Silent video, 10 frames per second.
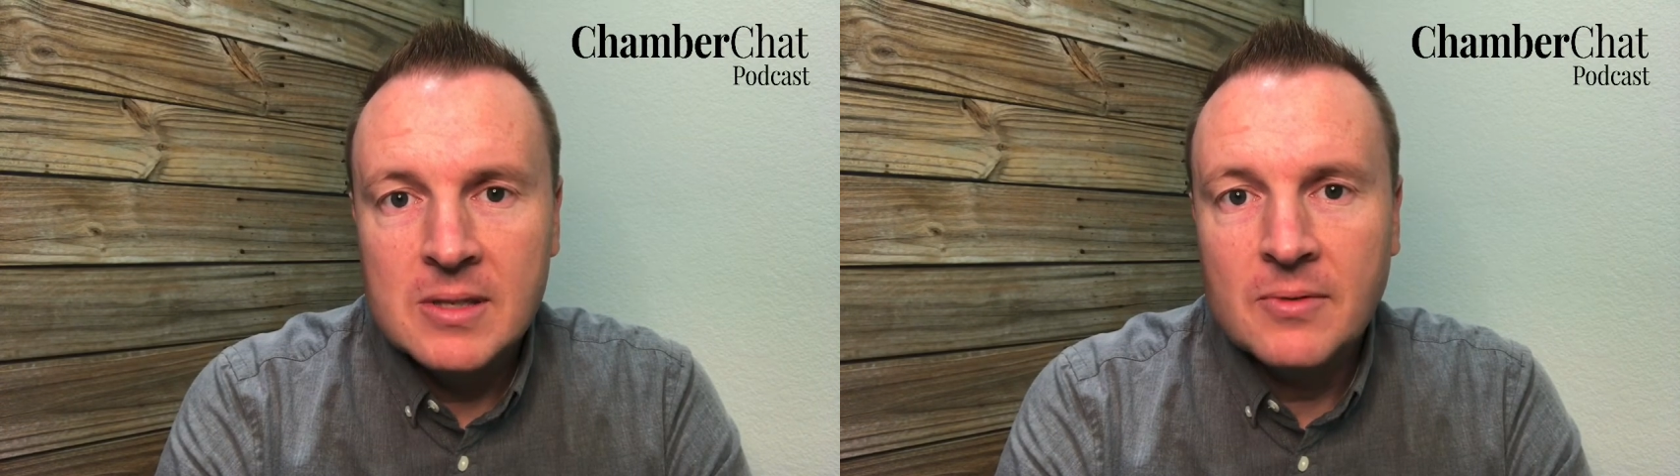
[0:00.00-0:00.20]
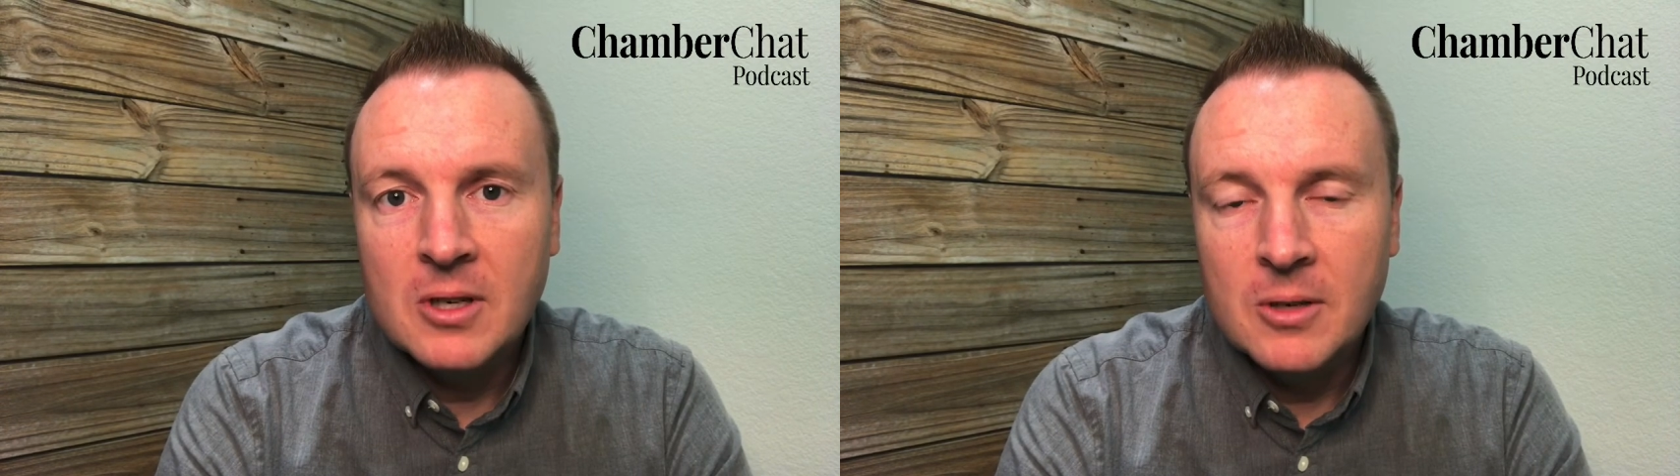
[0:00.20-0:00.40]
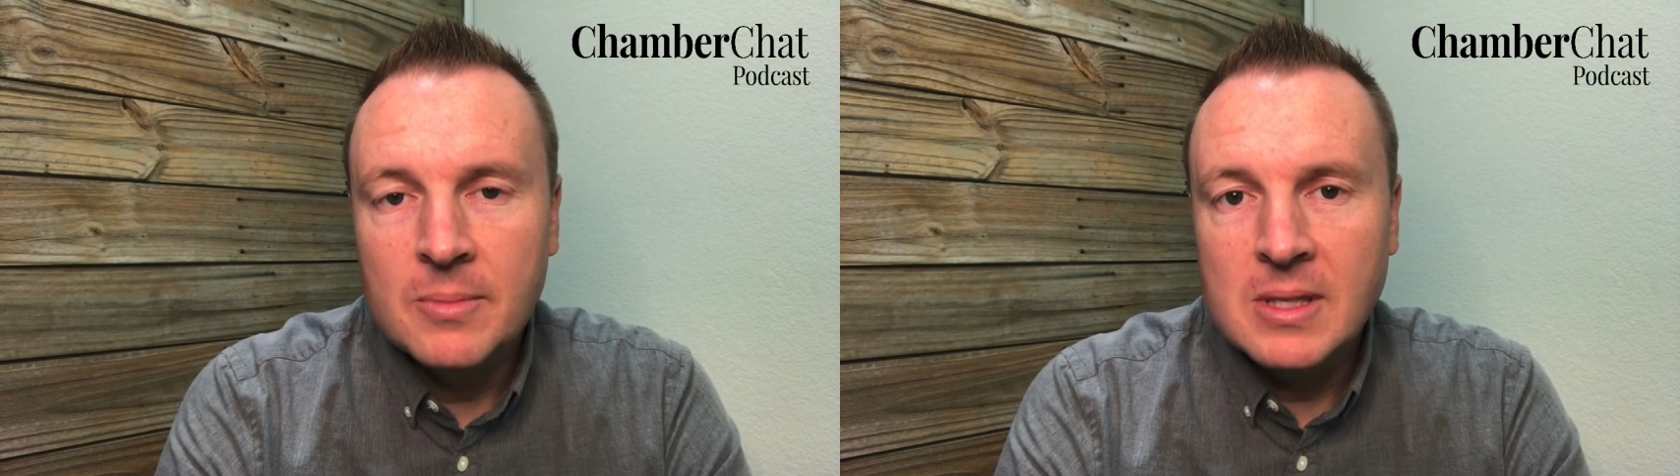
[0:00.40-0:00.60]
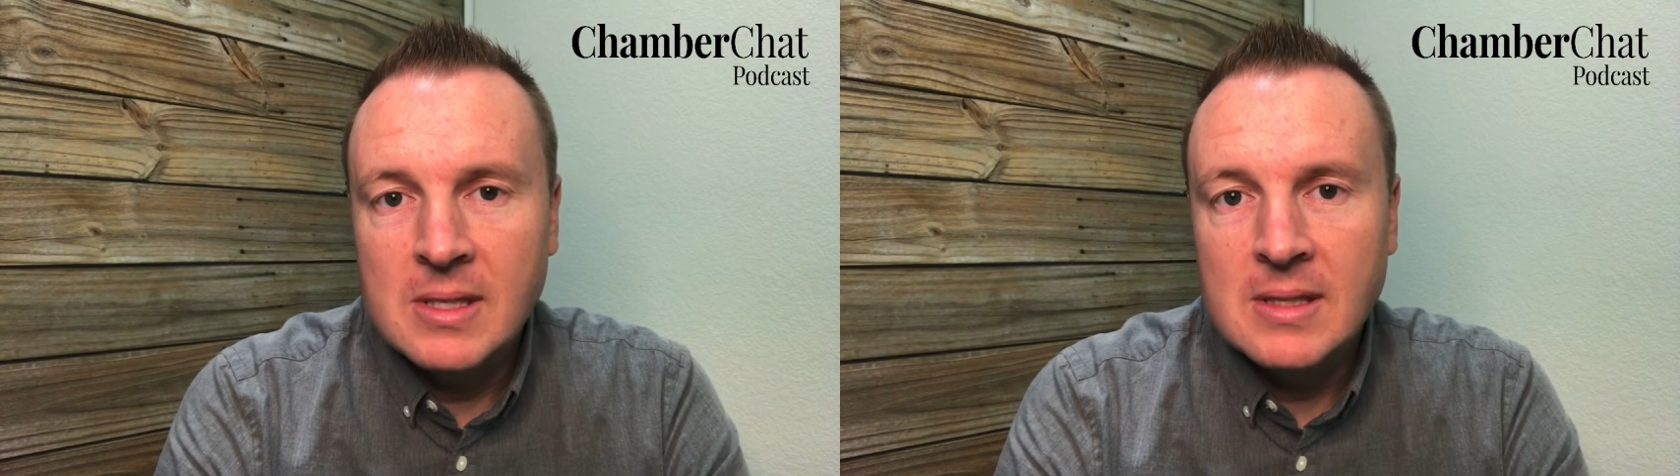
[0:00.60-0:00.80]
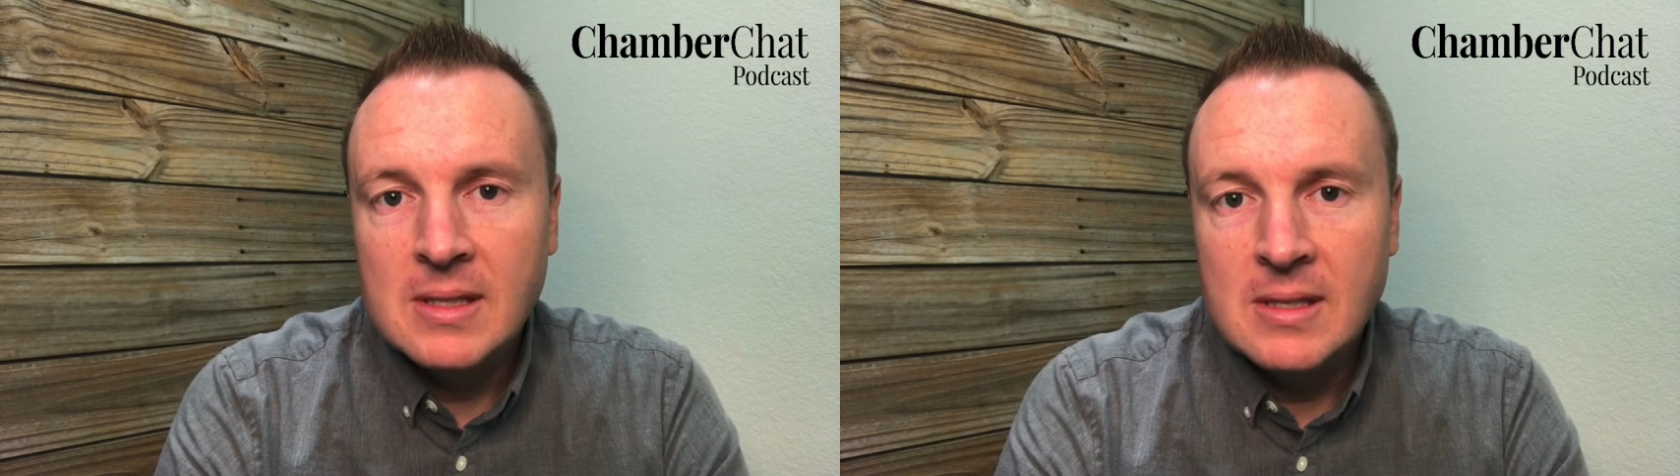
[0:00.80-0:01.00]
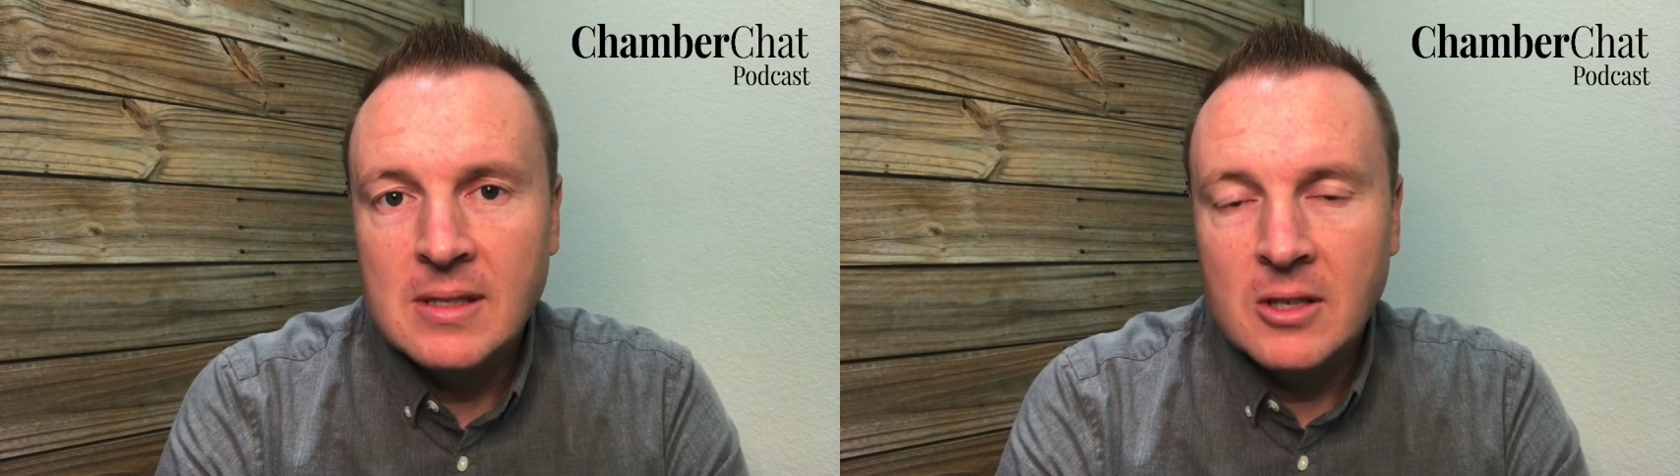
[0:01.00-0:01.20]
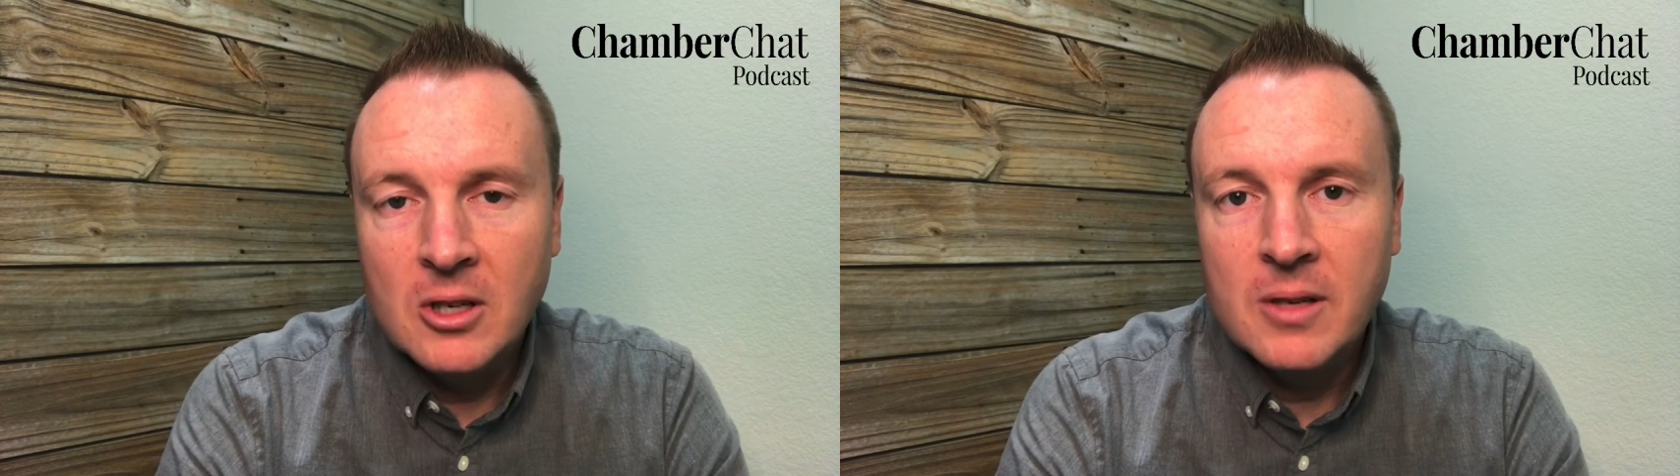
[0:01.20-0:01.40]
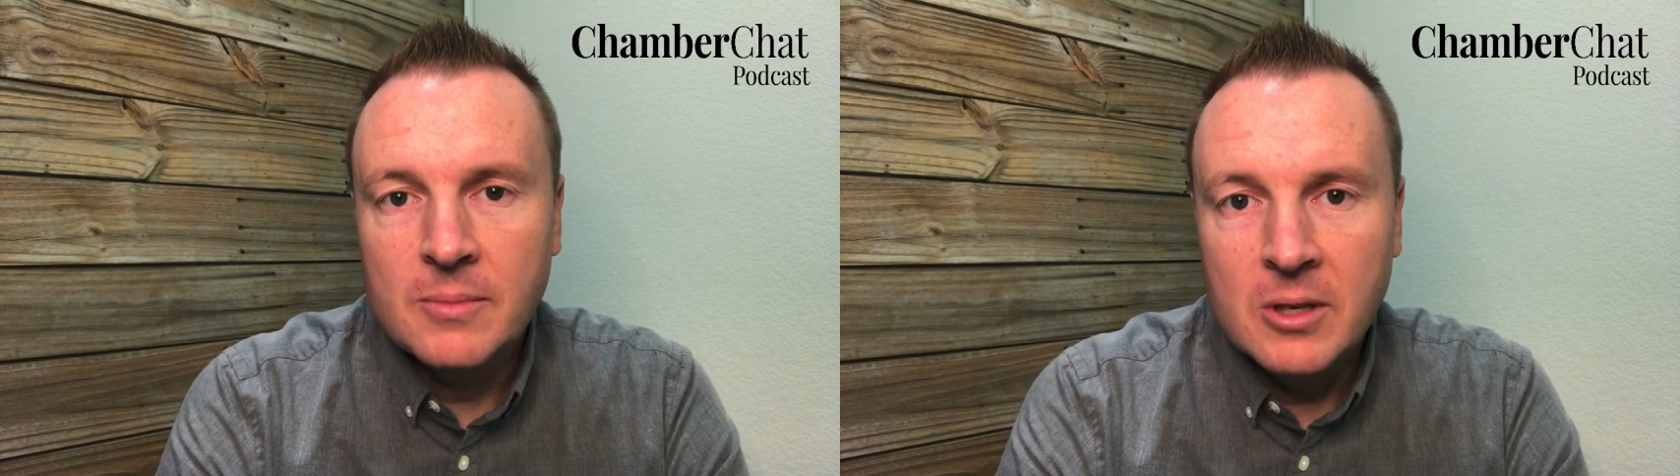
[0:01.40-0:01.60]
for your businesses and your
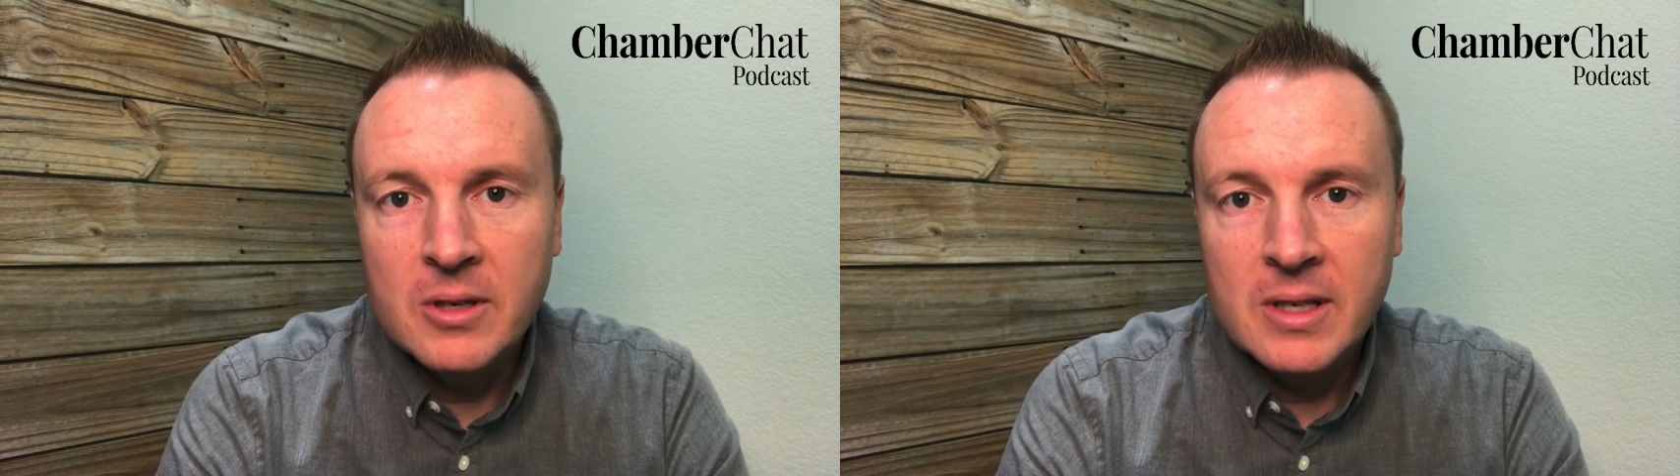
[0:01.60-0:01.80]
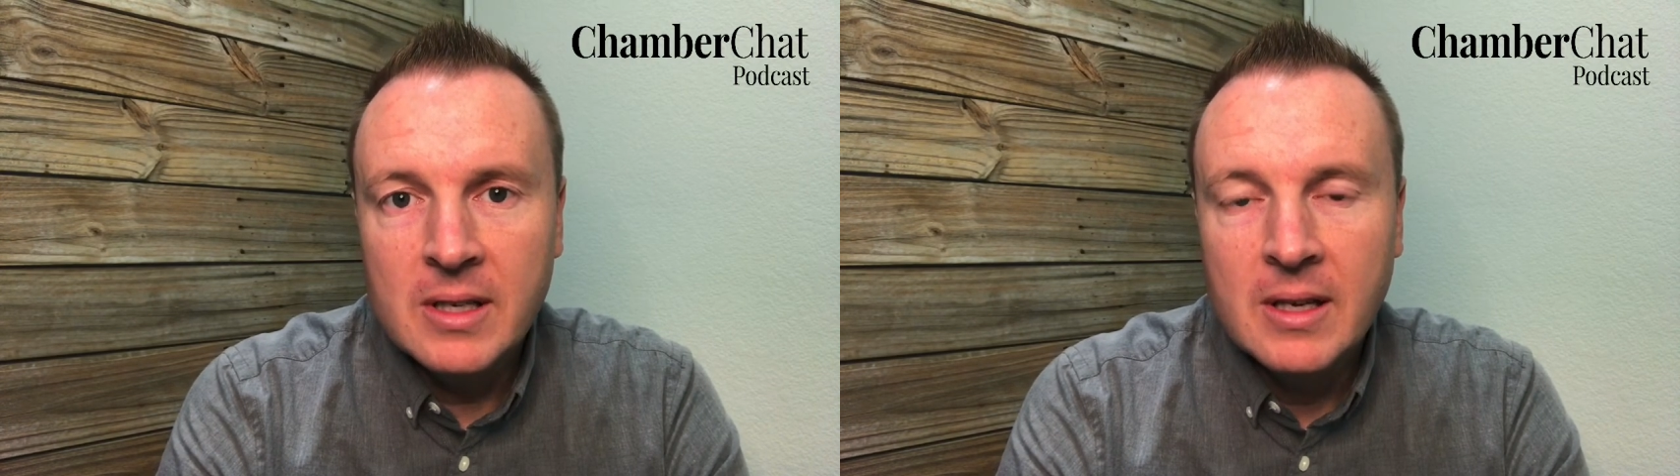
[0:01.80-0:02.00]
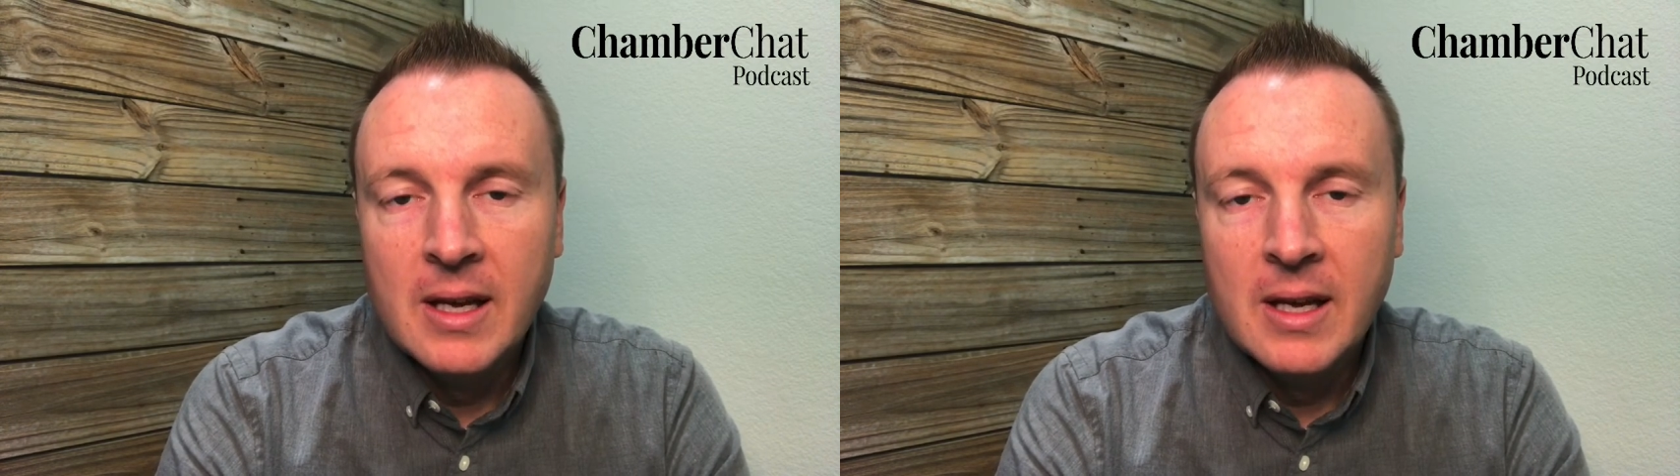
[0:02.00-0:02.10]
community,